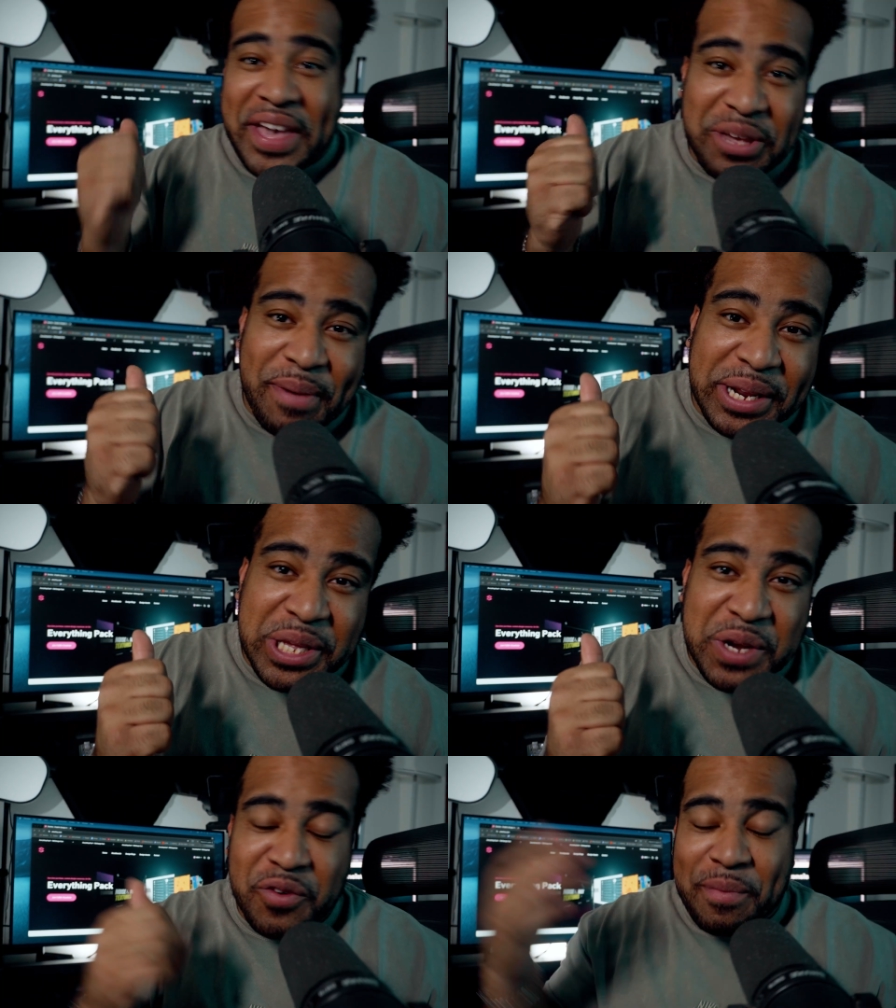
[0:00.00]
Thank you,
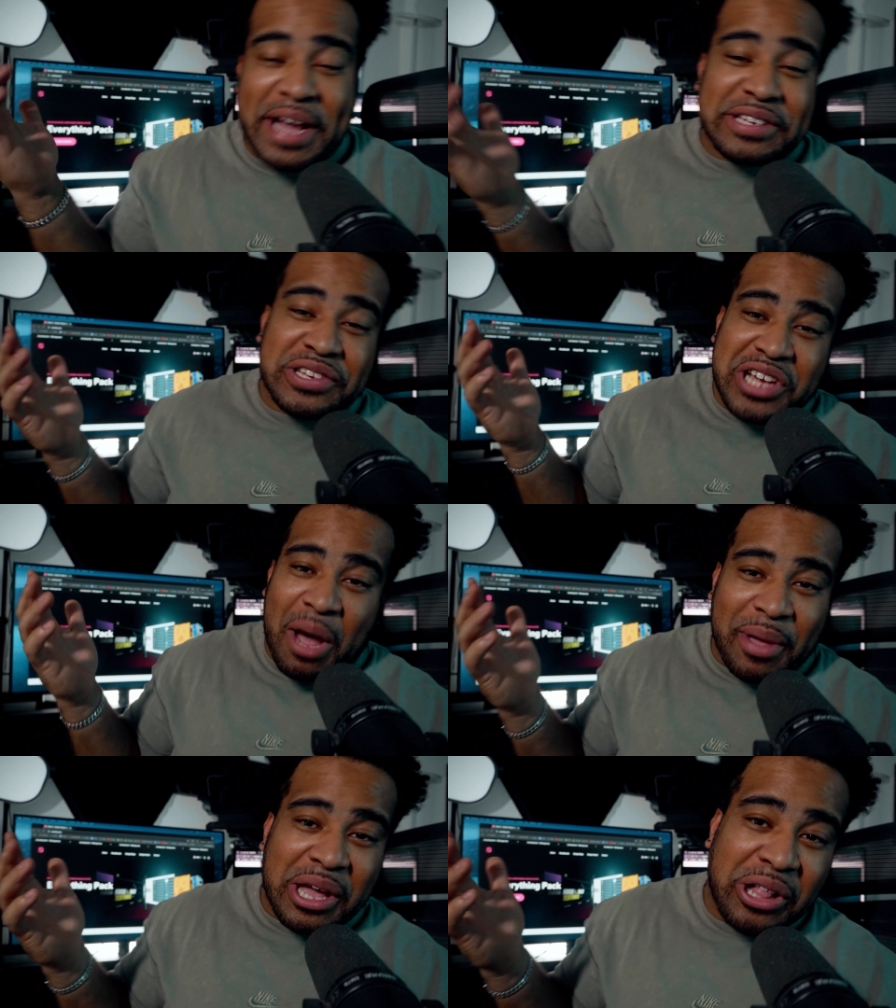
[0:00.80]
BenQ, for basically
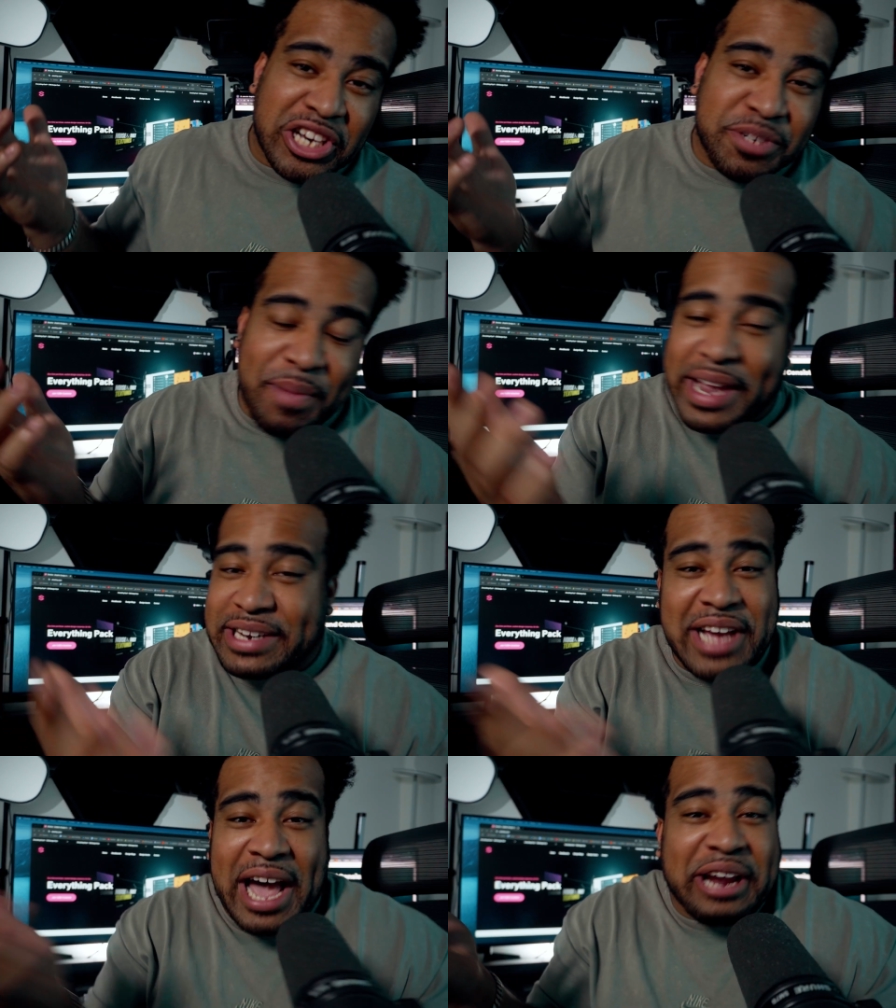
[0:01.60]
coming in clutch my
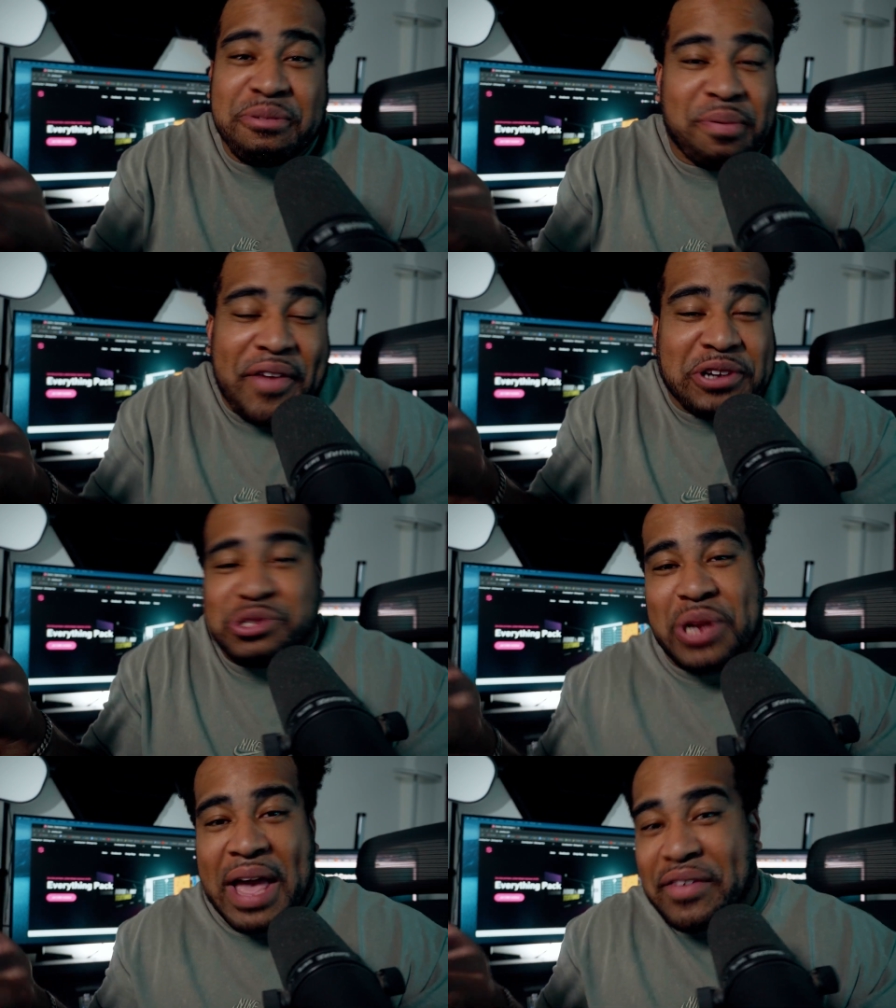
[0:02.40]
entire
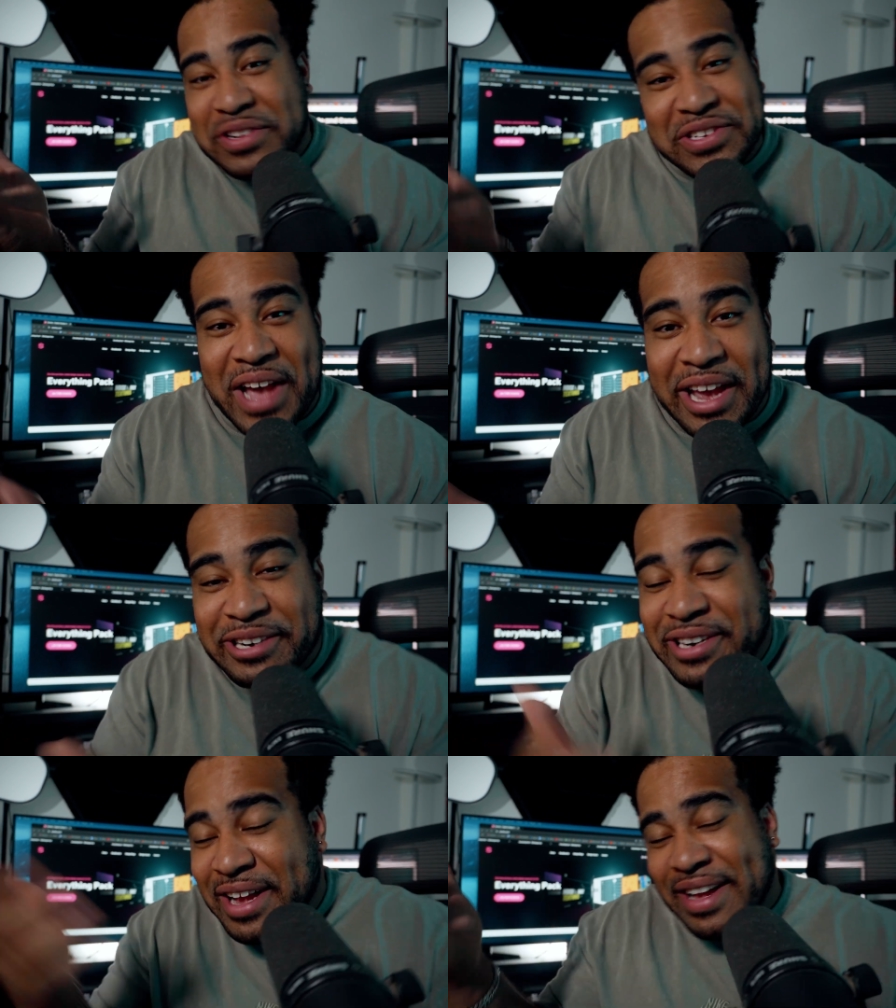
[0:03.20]
professional life as a
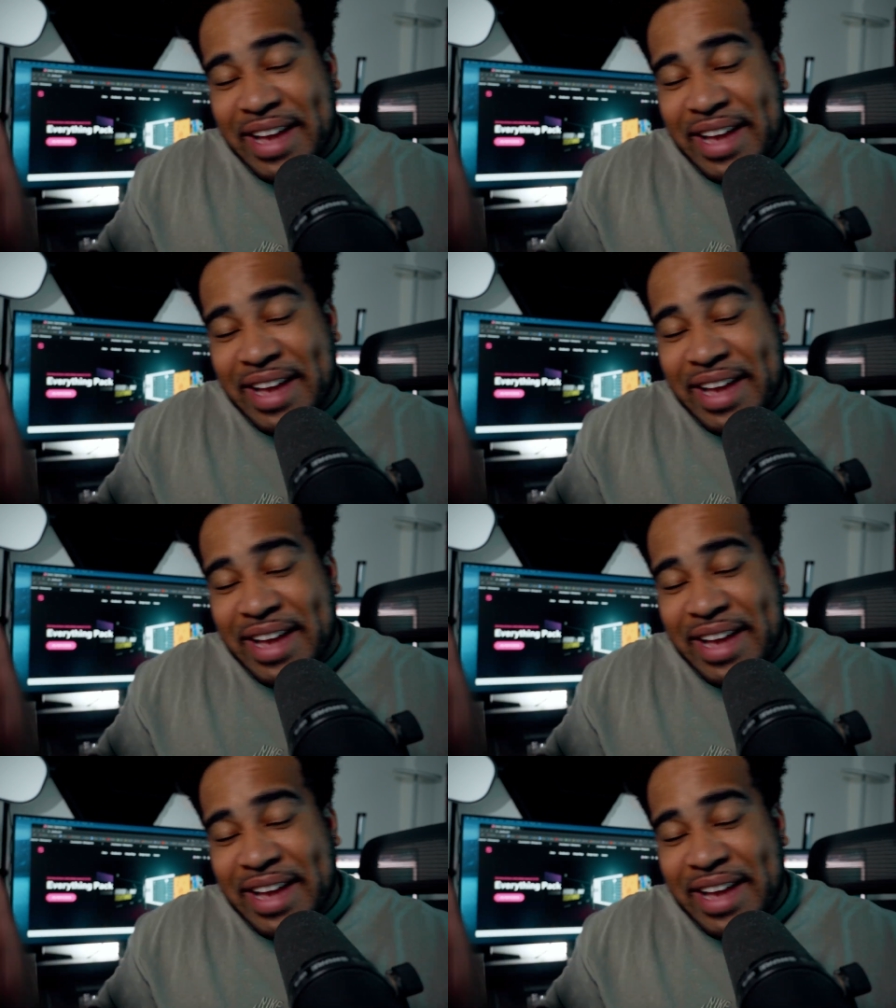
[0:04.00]
designer.